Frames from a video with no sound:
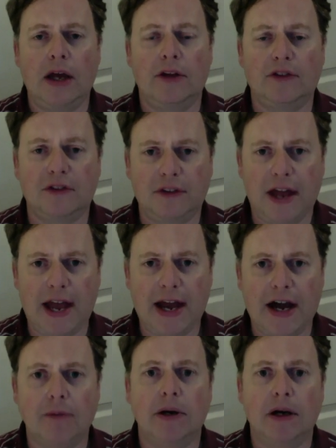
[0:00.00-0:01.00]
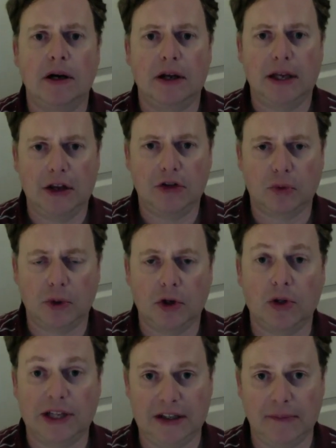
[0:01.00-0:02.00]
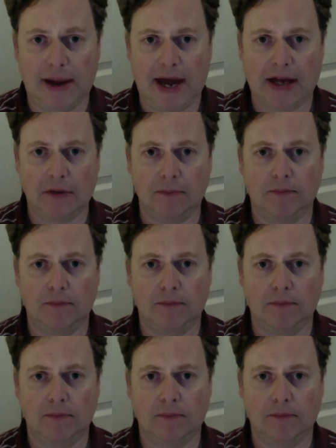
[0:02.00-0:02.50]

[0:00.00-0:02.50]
stab Israel in the back